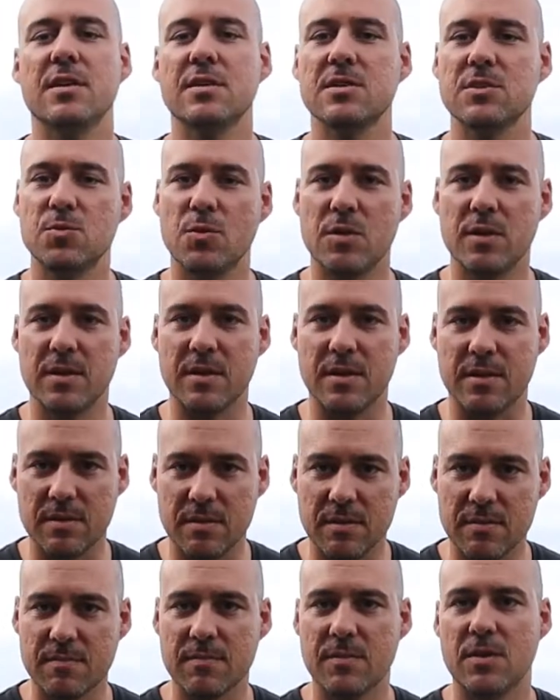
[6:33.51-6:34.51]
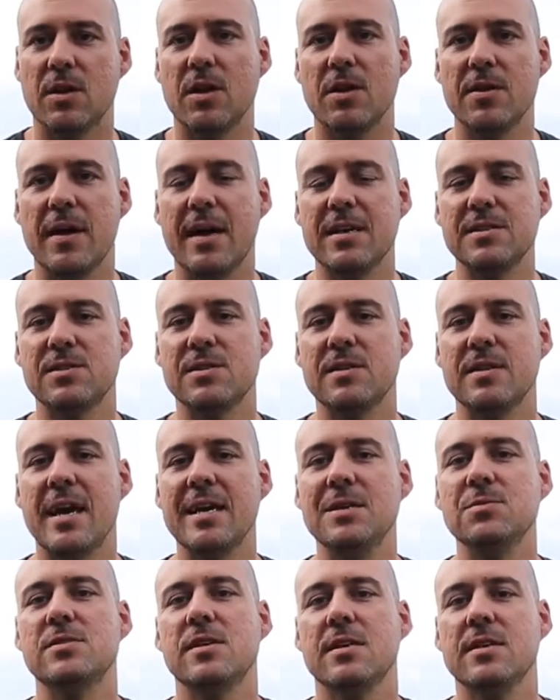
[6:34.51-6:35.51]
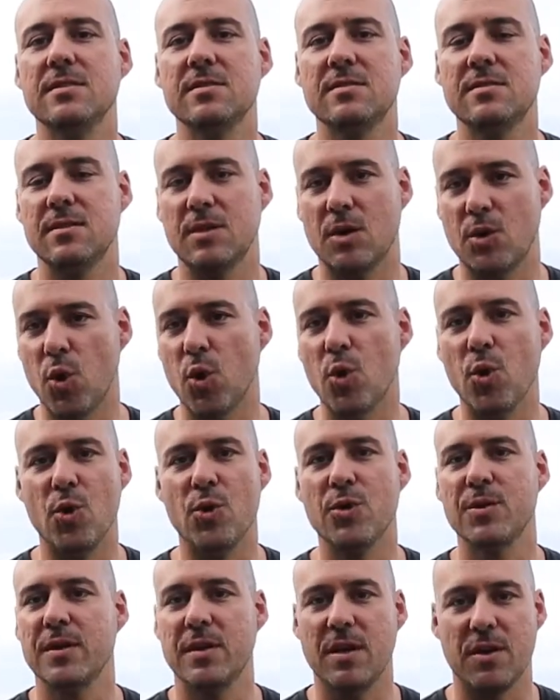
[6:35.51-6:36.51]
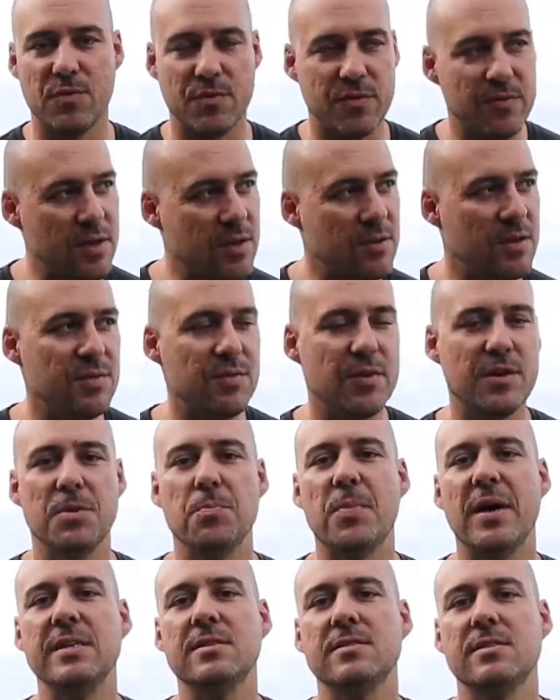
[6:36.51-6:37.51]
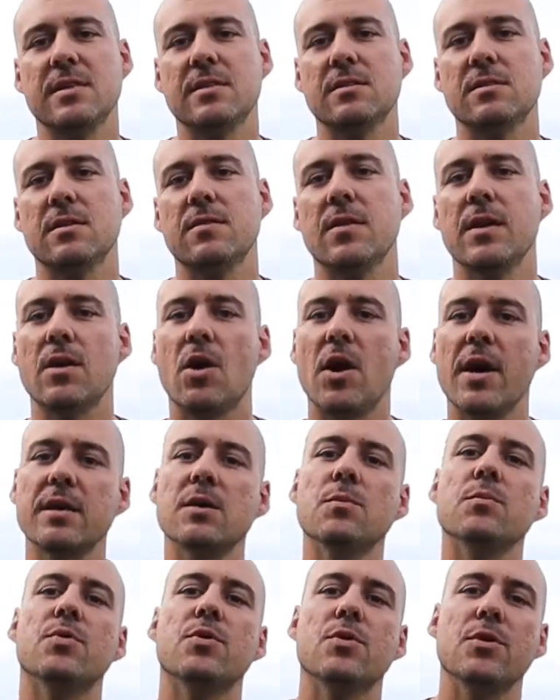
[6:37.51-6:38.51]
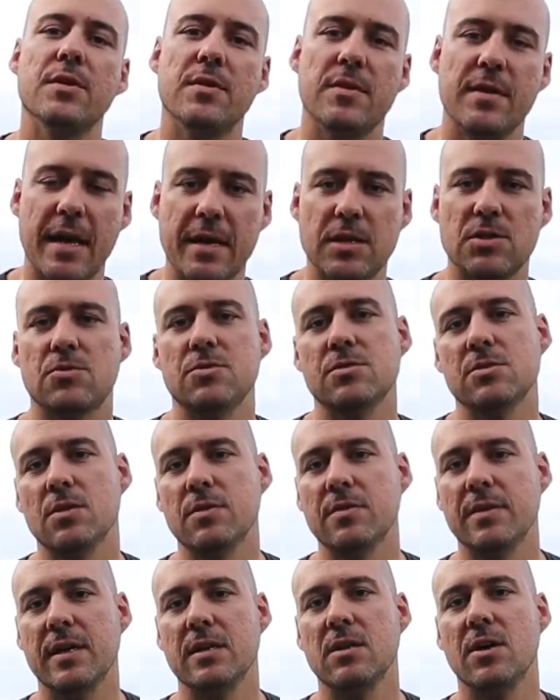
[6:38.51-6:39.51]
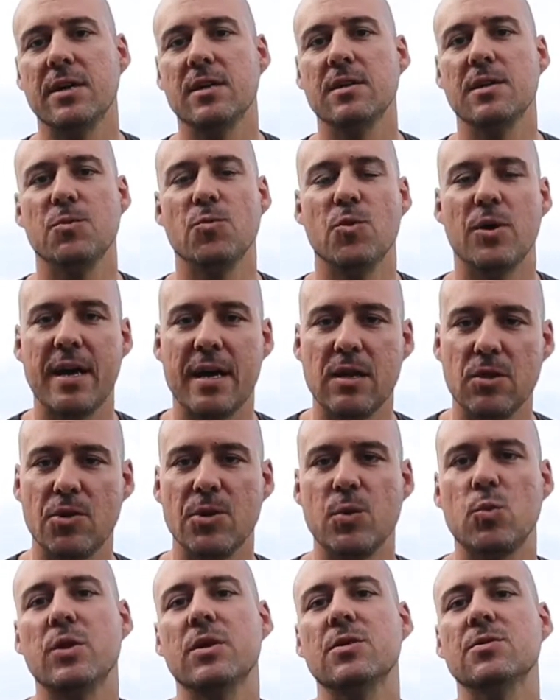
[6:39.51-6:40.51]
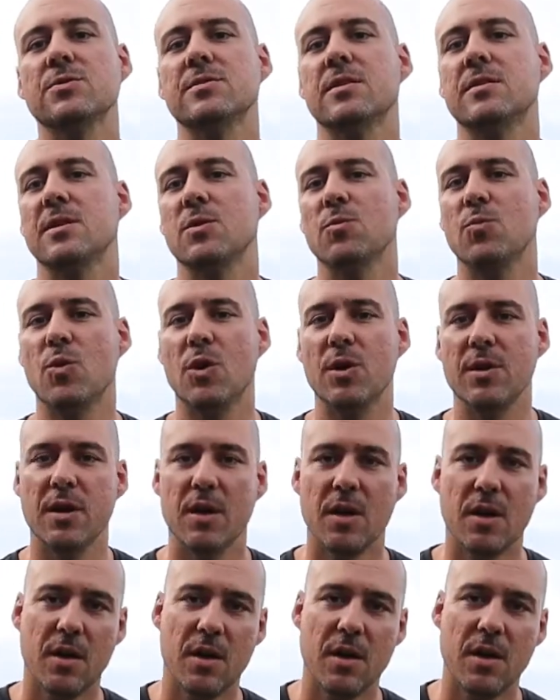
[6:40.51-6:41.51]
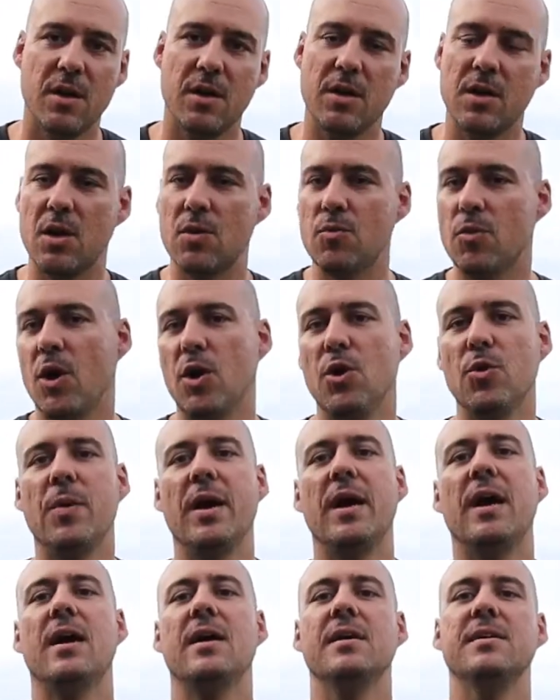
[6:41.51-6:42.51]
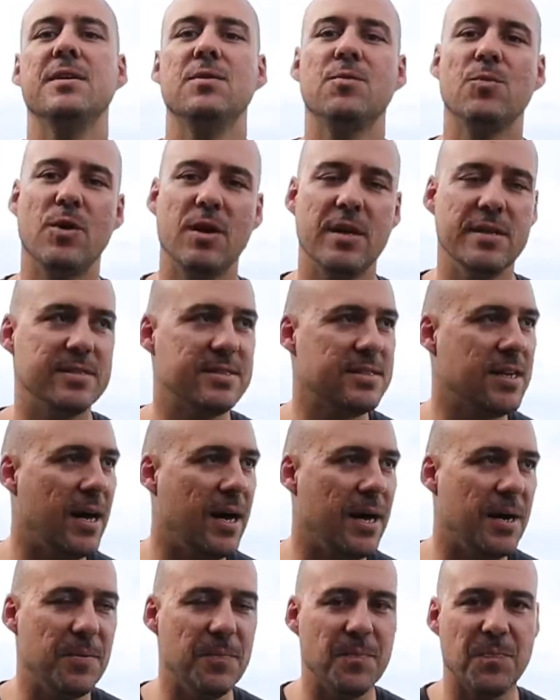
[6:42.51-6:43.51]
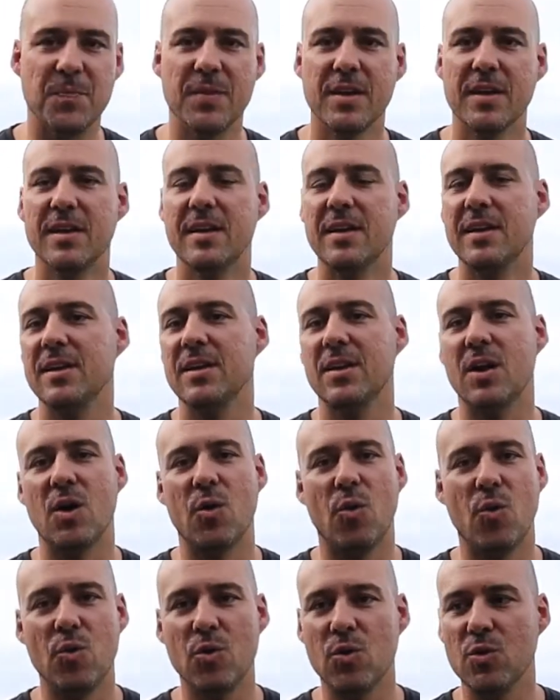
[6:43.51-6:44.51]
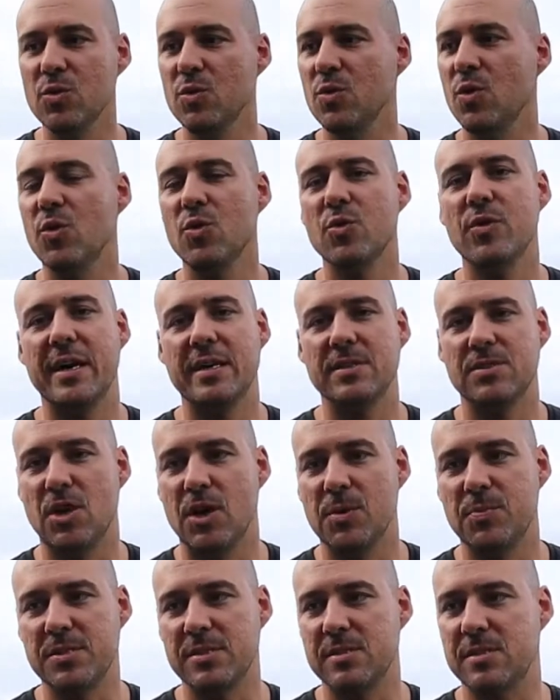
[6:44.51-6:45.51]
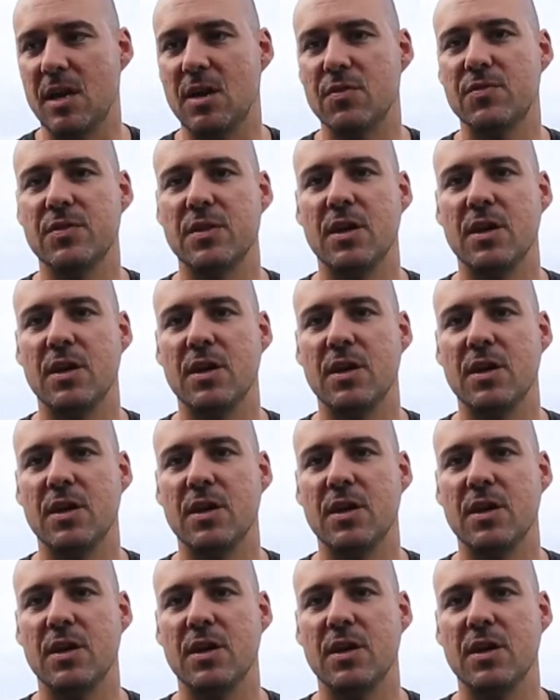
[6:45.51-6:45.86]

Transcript: I just wanted it, you know, as the name says, core. You know, very basic. So then I can put the extras on there. Like I didn't want alloy wheels. I didn't want, you know, roll bar. I didn't want, you know, all that type of stuff.